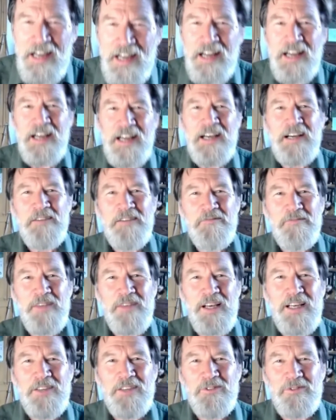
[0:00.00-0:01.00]

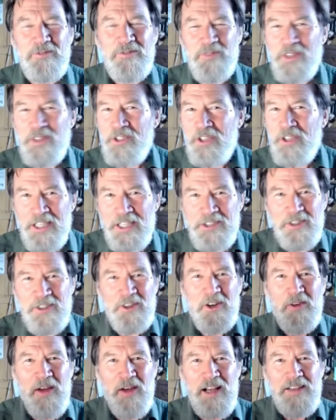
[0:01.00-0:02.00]
And when you get to
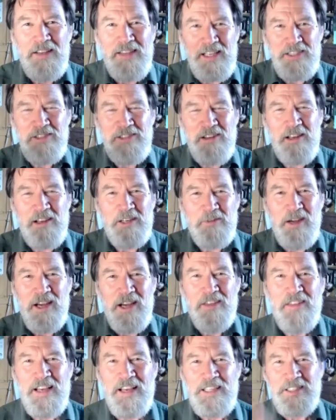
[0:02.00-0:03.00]
Kluang, there's a
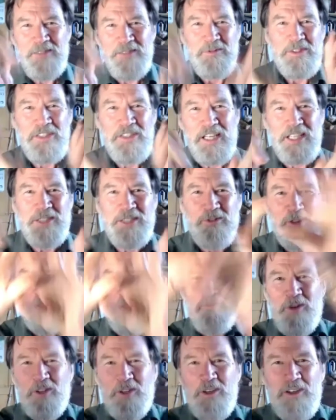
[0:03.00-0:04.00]
roundabout, and there's some sticks
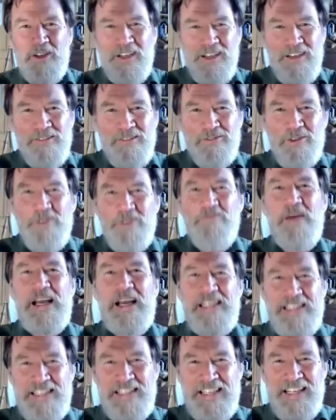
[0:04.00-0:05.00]
with model fruit bats